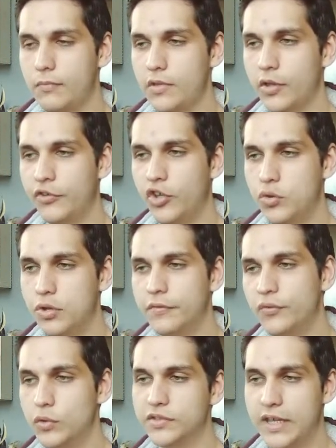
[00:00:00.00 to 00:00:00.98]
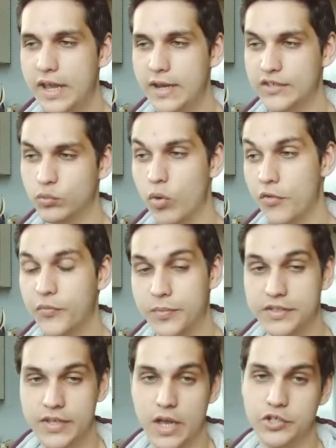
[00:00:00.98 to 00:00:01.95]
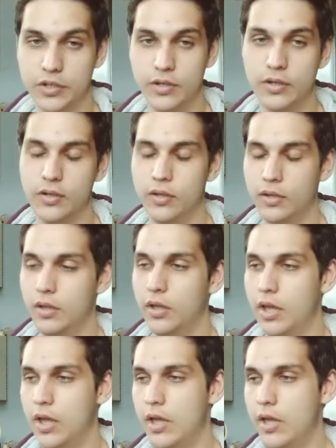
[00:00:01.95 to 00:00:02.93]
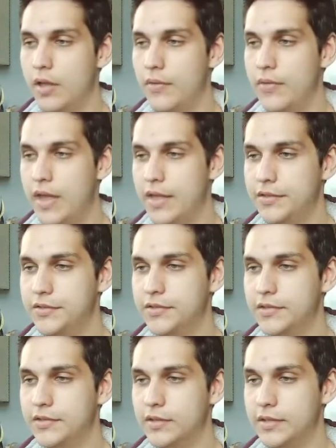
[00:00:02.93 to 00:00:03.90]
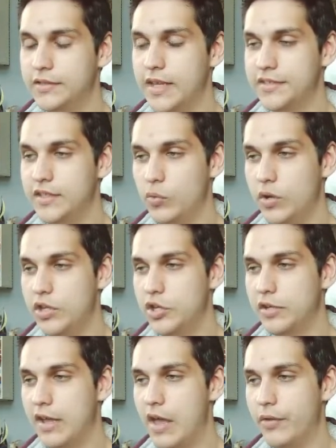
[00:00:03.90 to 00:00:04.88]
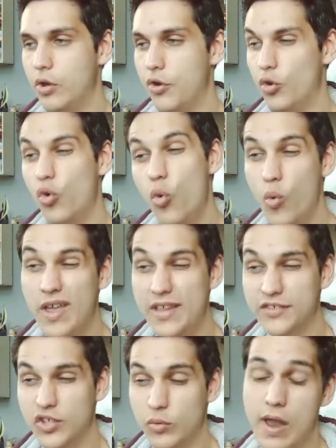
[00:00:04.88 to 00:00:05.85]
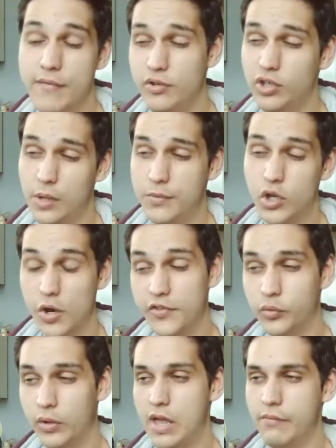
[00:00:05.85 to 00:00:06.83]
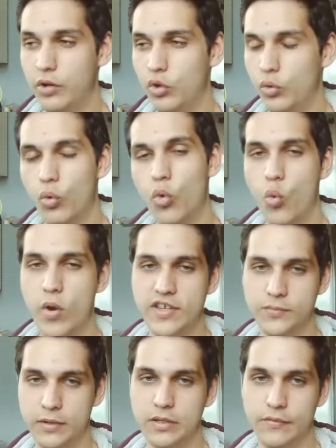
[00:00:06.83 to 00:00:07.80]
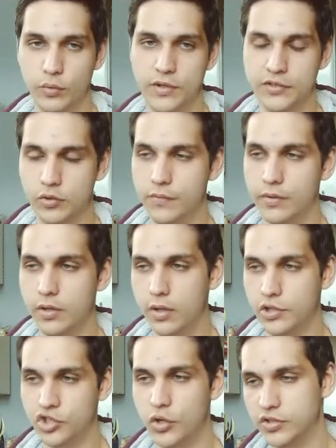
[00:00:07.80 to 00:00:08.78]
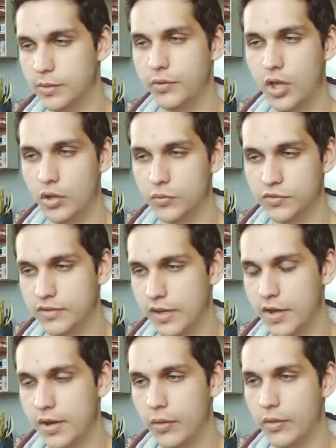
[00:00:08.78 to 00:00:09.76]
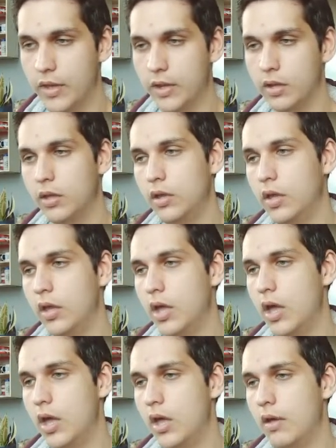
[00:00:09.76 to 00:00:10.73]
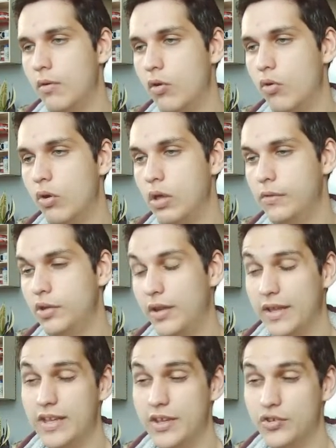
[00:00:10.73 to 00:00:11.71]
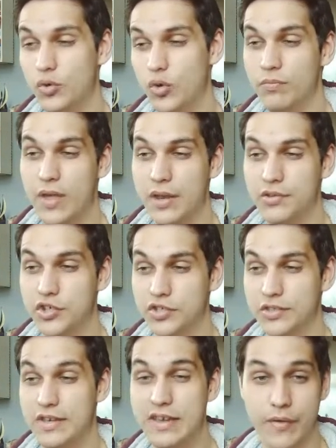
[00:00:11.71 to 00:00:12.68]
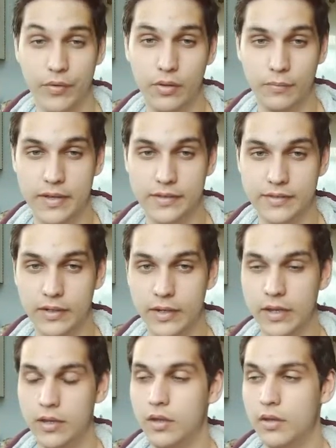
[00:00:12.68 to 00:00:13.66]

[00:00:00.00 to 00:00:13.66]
So the default setting is once per session. There's a setting where you can have it on always, so every time you go into a level, it will always play the voiceover and show subtitles and that kind of thing. Or if you don't like it at all, then just never, basically.